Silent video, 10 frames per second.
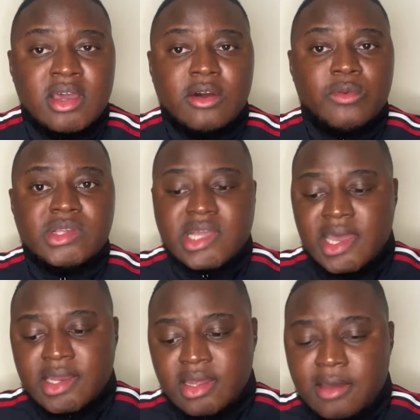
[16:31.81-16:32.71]
We
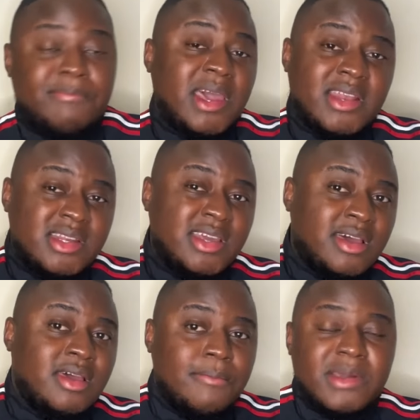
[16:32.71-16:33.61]
signed
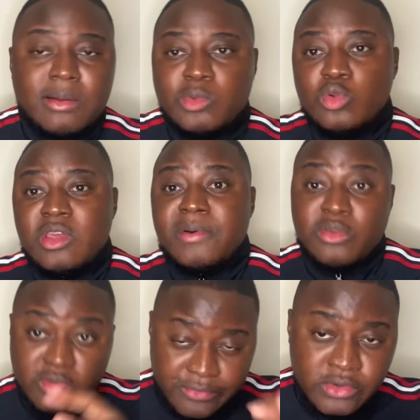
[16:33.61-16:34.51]
Bayandia, backup goalkeeper, you
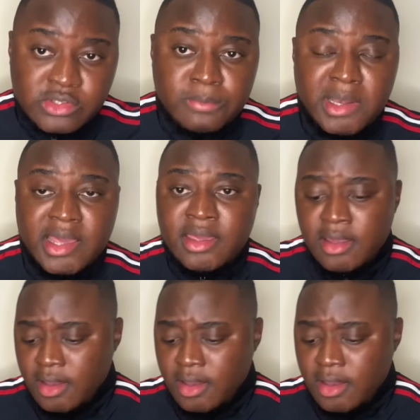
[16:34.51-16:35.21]
refused to play.